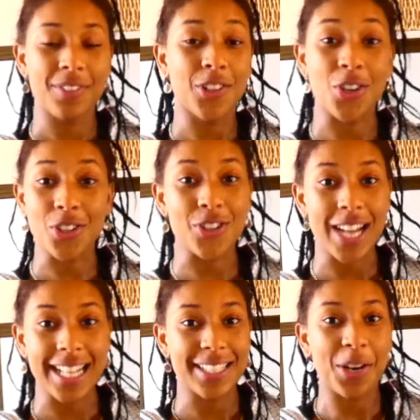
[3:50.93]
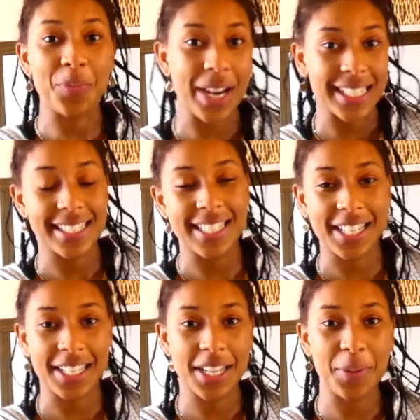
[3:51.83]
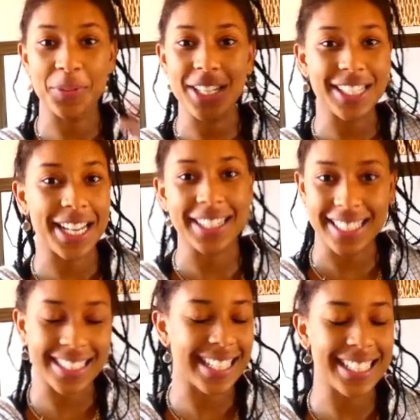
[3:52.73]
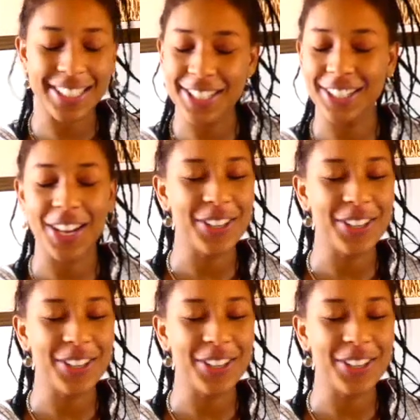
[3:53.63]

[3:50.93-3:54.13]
God created our brains to appreciate the aesthetics, you know,